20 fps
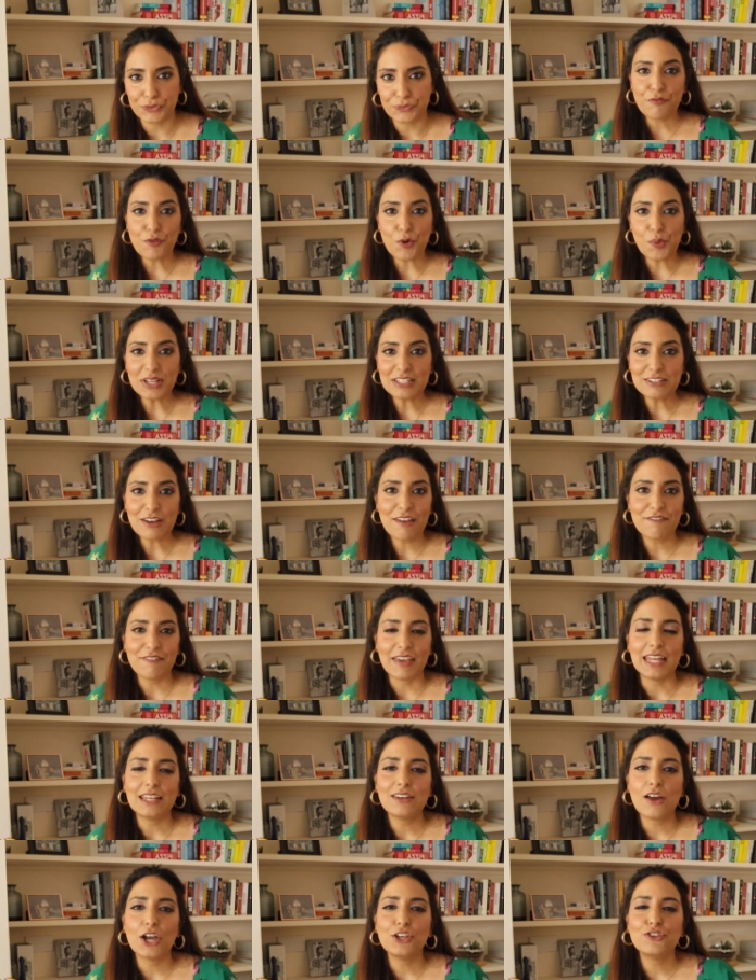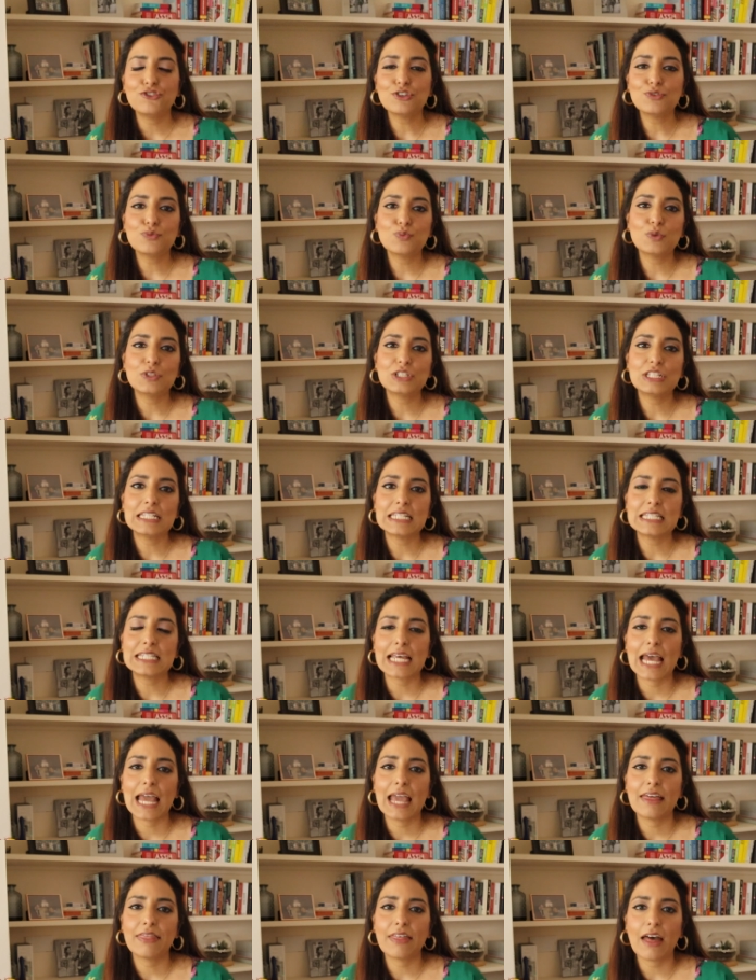Before we dive in, I just wanted to
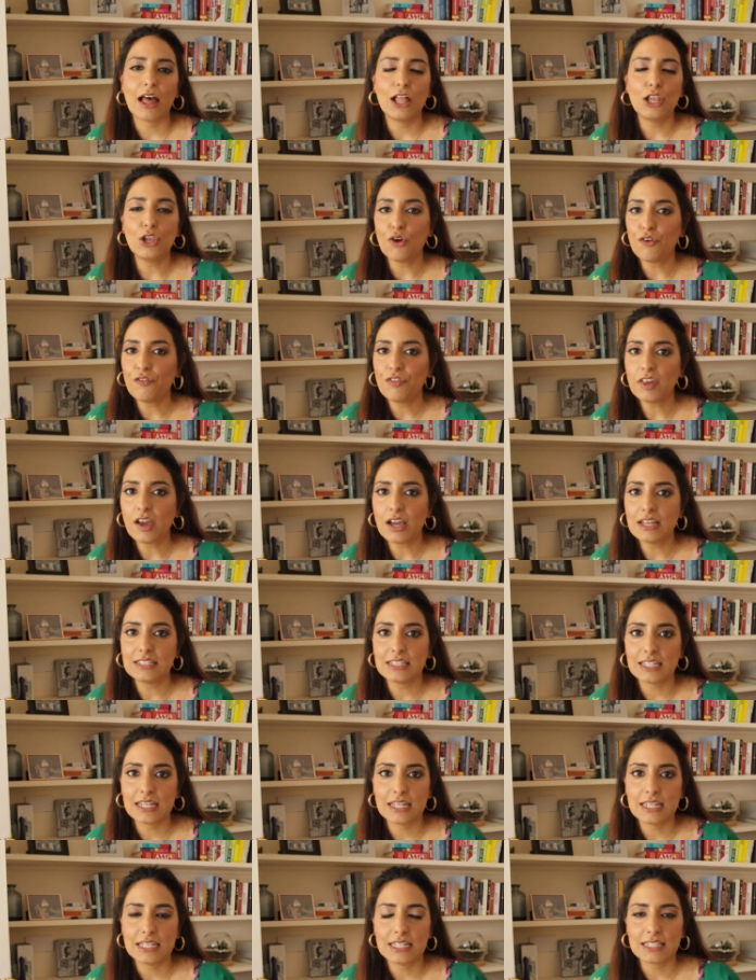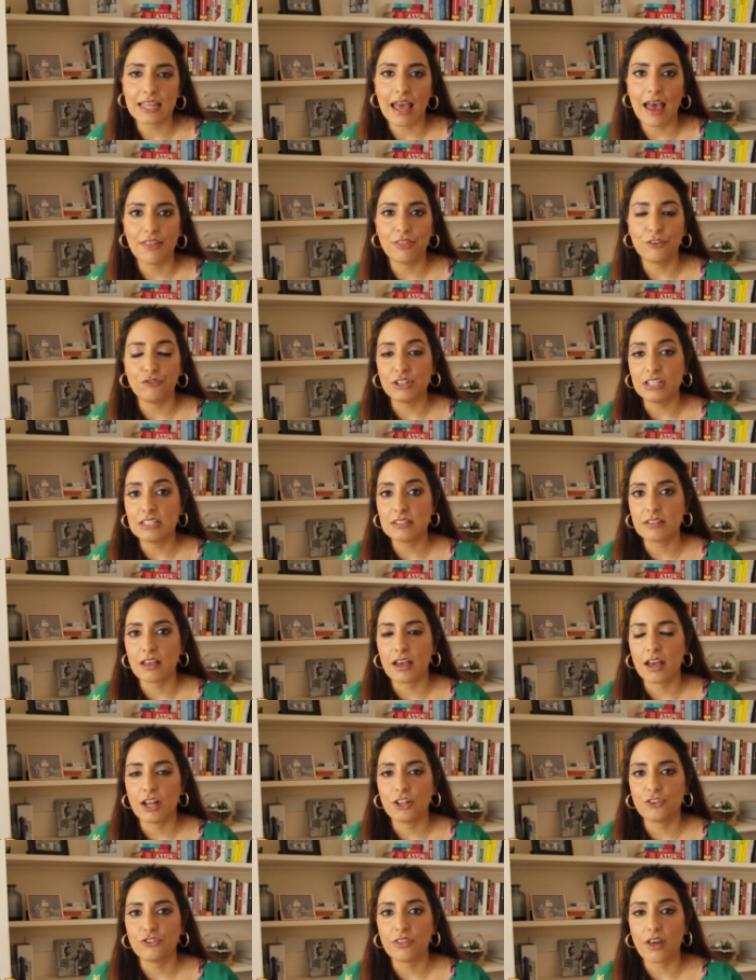say that a lot of the ideas and the
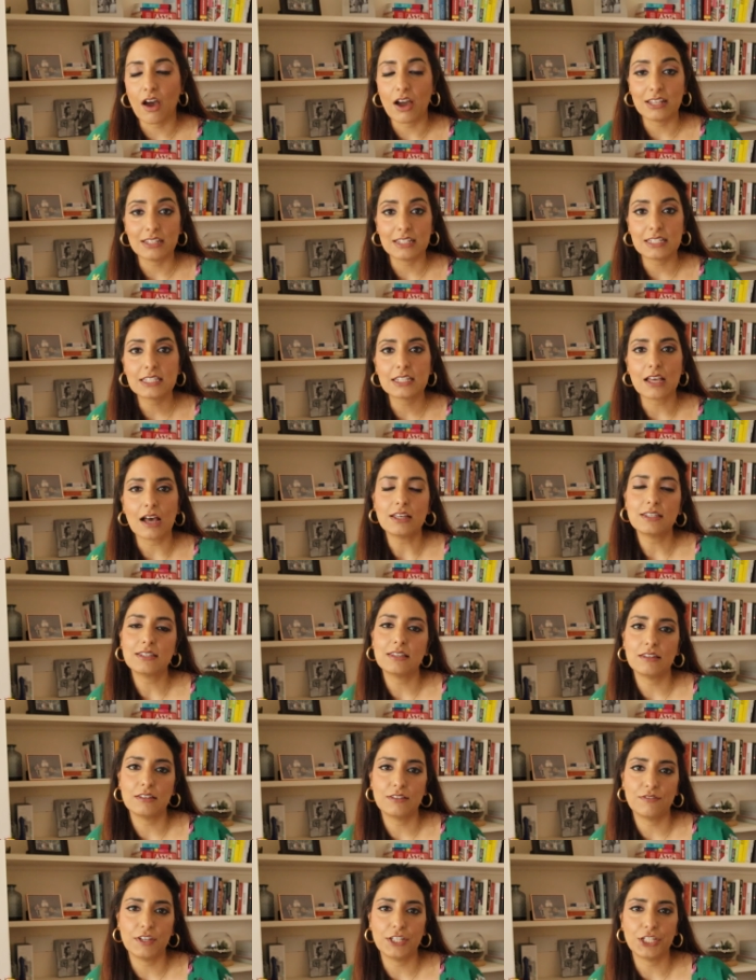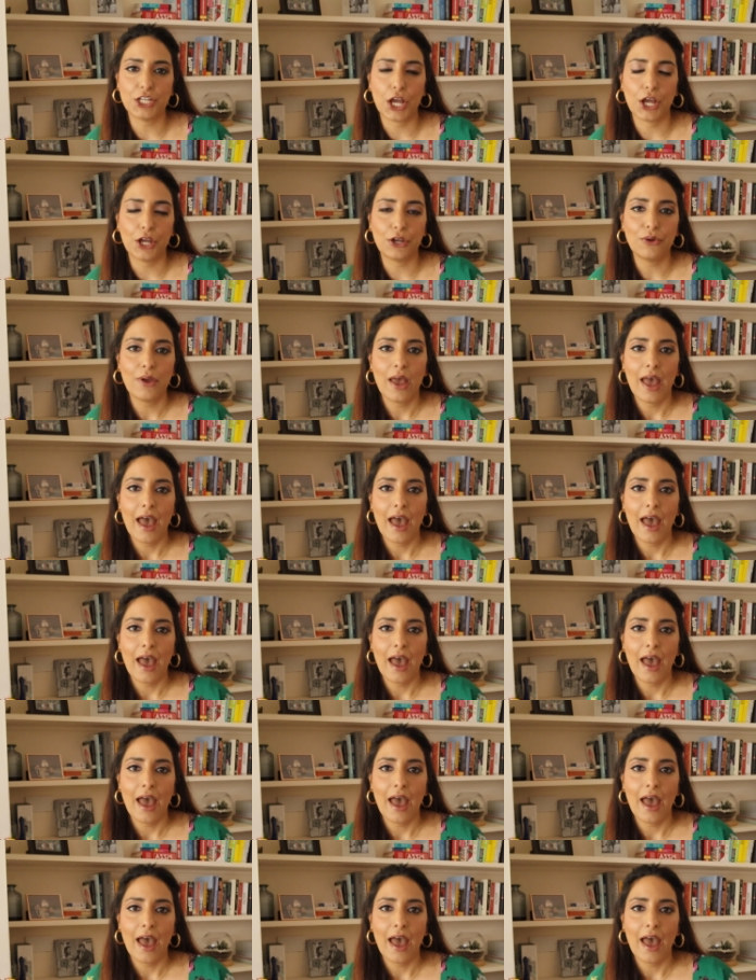research that I discuss in this video